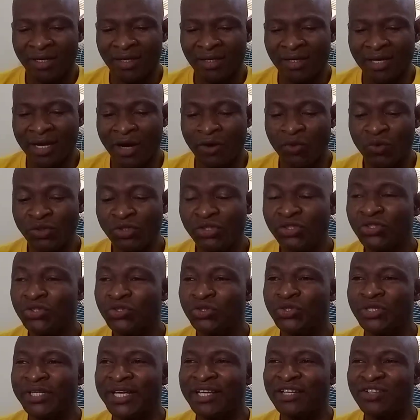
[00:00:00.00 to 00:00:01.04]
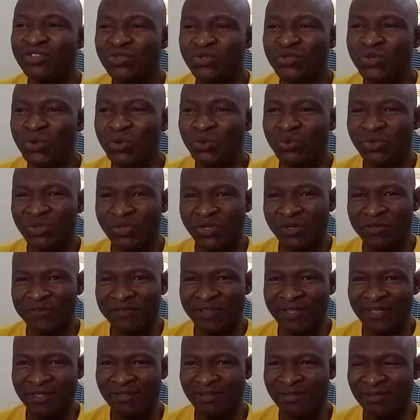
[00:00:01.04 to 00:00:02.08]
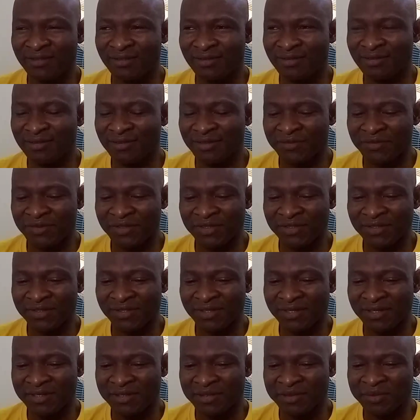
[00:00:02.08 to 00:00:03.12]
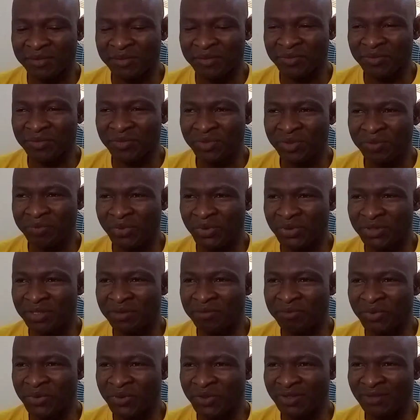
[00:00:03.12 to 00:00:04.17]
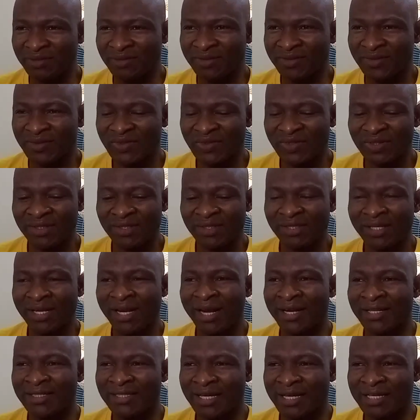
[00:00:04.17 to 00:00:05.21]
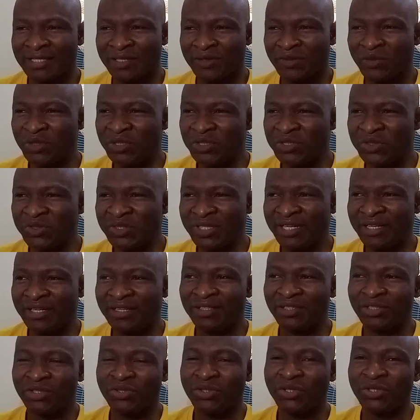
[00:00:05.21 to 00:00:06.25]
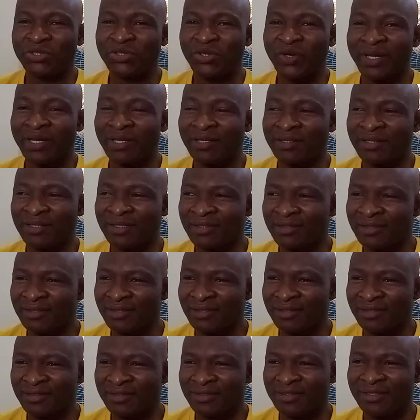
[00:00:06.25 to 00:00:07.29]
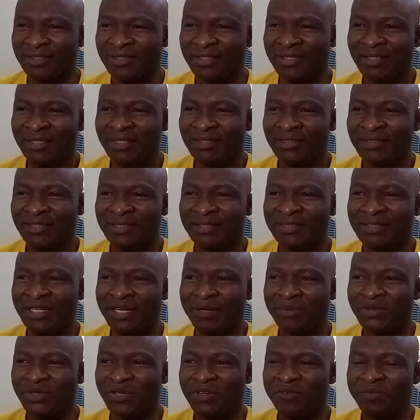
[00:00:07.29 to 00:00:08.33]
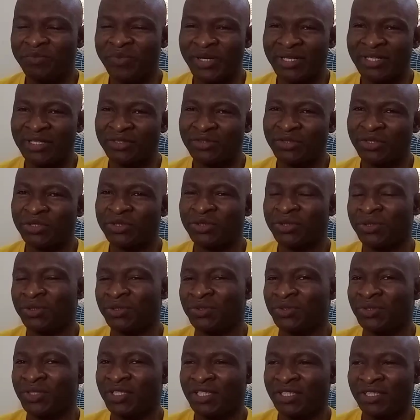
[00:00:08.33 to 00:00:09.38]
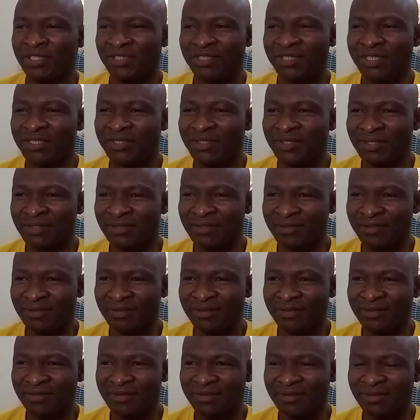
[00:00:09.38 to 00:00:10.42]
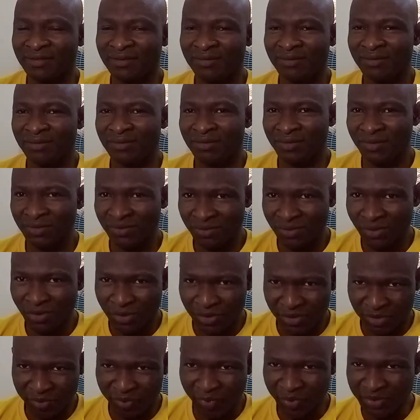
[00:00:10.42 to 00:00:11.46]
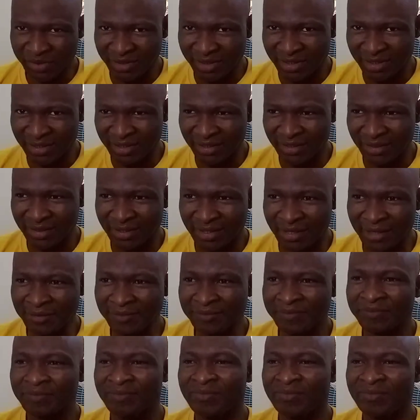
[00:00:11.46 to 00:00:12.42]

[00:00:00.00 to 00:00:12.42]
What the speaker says: Now, I want you to take note of these things, of these important points. As attenuation in a structure increases, the depth of penetration decreases correspondingly, yeah?